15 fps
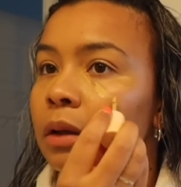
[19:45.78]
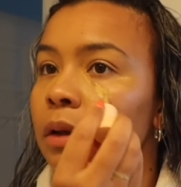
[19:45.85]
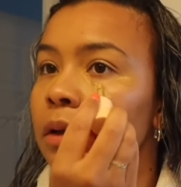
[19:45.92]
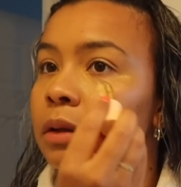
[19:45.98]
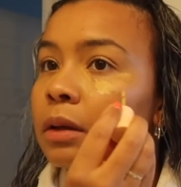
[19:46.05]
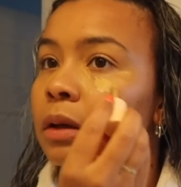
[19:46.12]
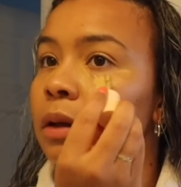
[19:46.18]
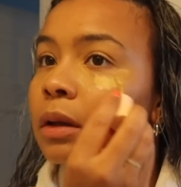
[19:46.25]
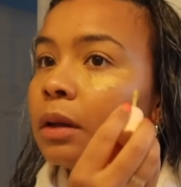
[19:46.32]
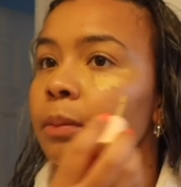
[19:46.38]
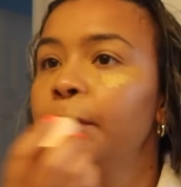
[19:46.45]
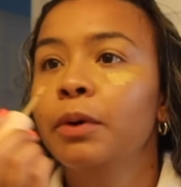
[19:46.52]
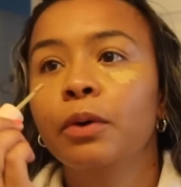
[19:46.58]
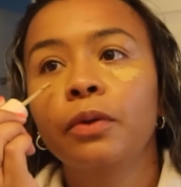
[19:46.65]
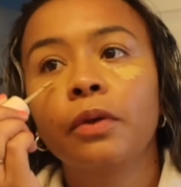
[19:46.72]
These are
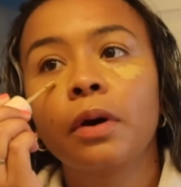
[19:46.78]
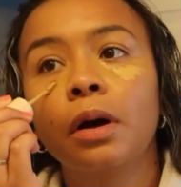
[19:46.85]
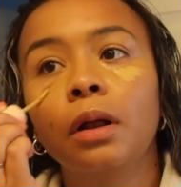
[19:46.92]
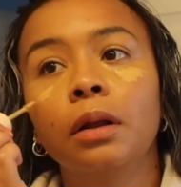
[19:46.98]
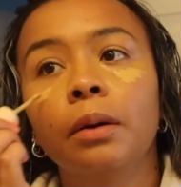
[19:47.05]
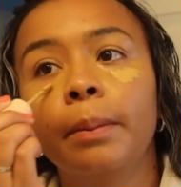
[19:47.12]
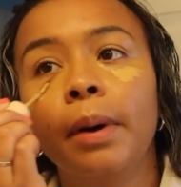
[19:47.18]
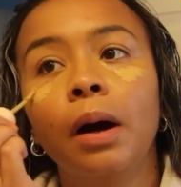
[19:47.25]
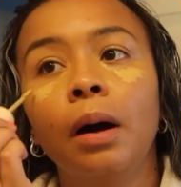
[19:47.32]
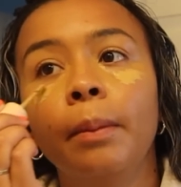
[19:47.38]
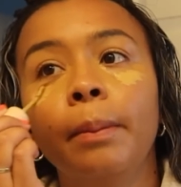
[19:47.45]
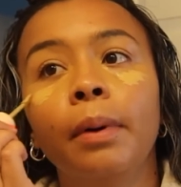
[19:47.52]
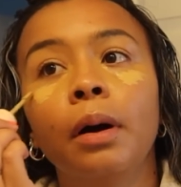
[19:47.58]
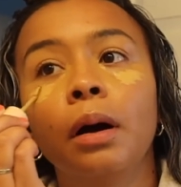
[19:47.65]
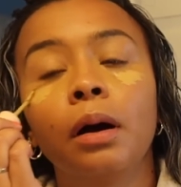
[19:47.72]
both
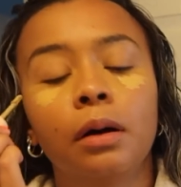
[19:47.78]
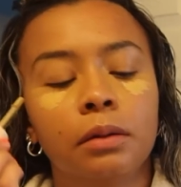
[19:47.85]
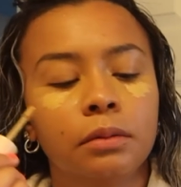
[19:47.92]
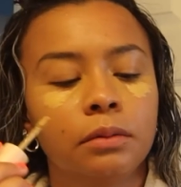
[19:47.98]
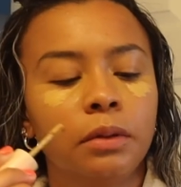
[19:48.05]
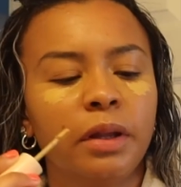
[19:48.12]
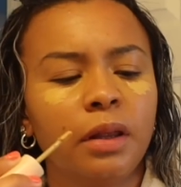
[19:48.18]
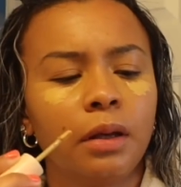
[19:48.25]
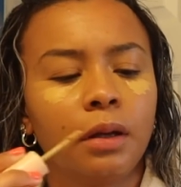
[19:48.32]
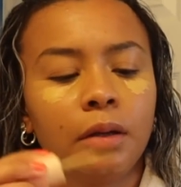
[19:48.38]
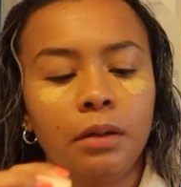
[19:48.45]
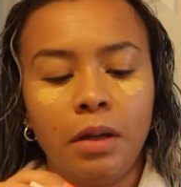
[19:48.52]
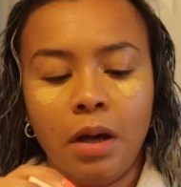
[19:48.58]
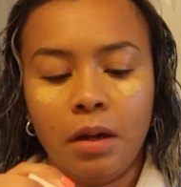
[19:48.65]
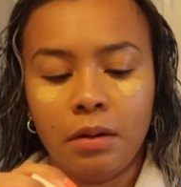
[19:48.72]
ColourPop, I think,
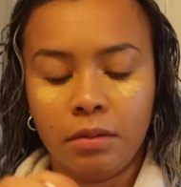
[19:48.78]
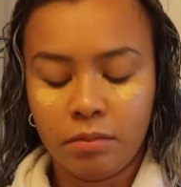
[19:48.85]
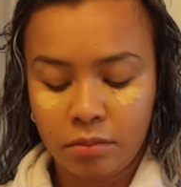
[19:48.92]
yeah.